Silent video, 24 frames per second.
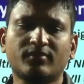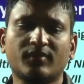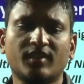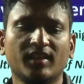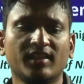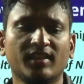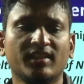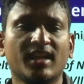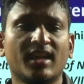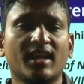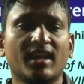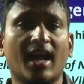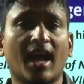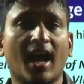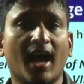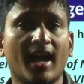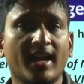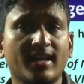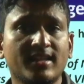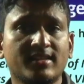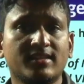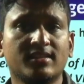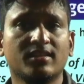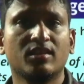Then
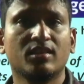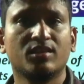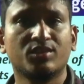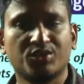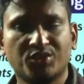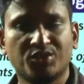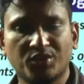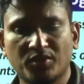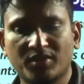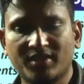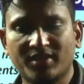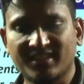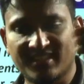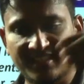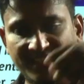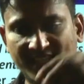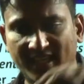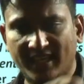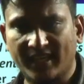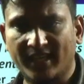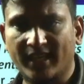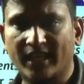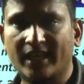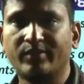ice should
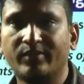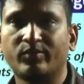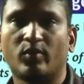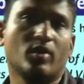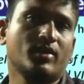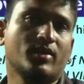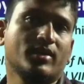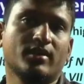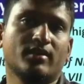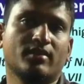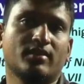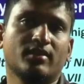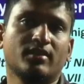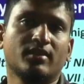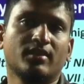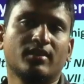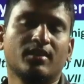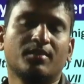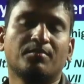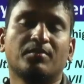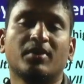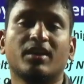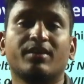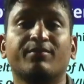sink in water.
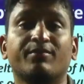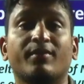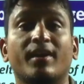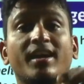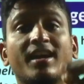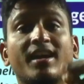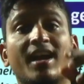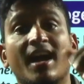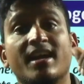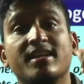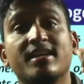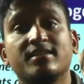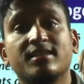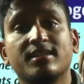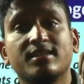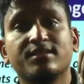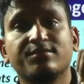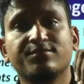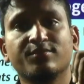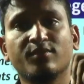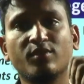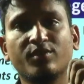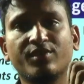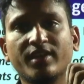But why ice is
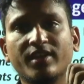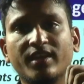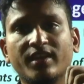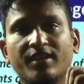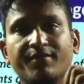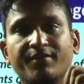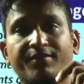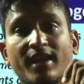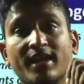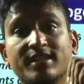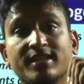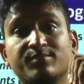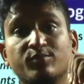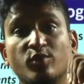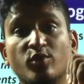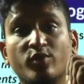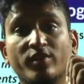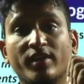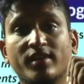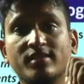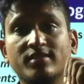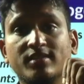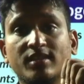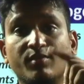floating if it has more
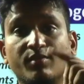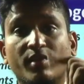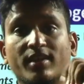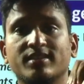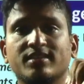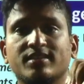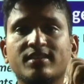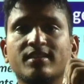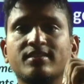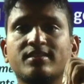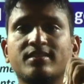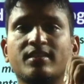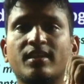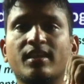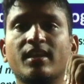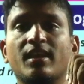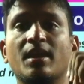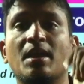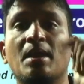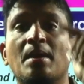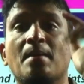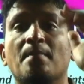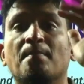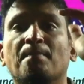density? What is
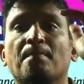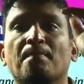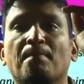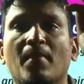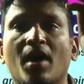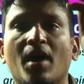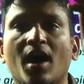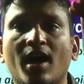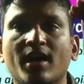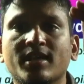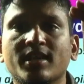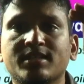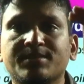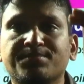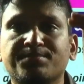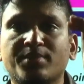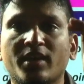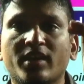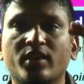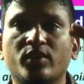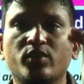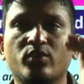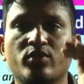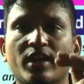density? Mass
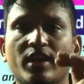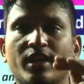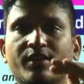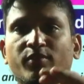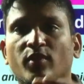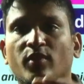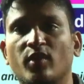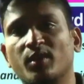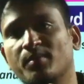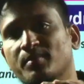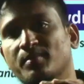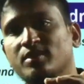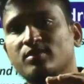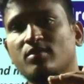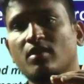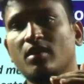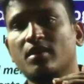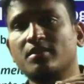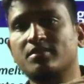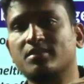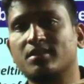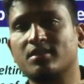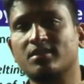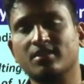per unit volume is called
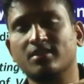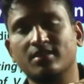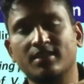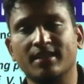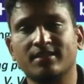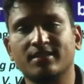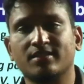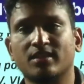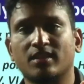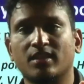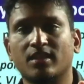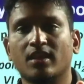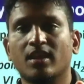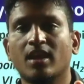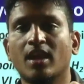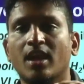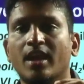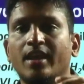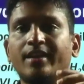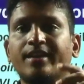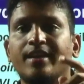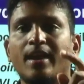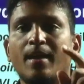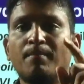as density.
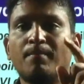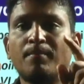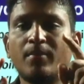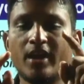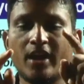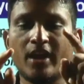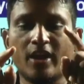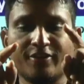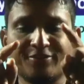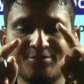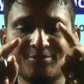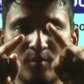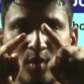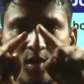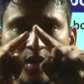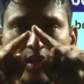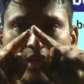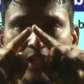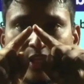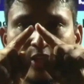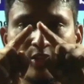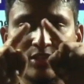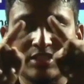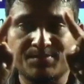Number of
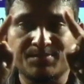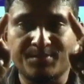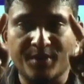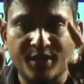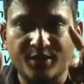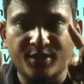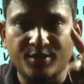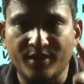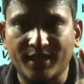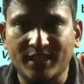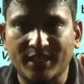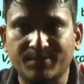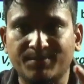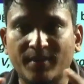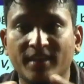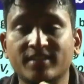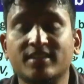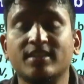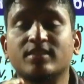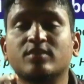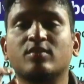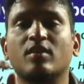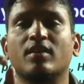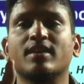molecules per unit space
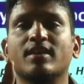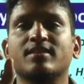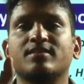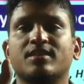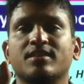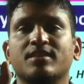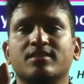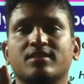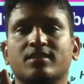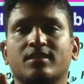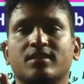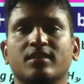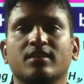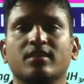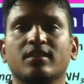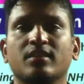is called as density.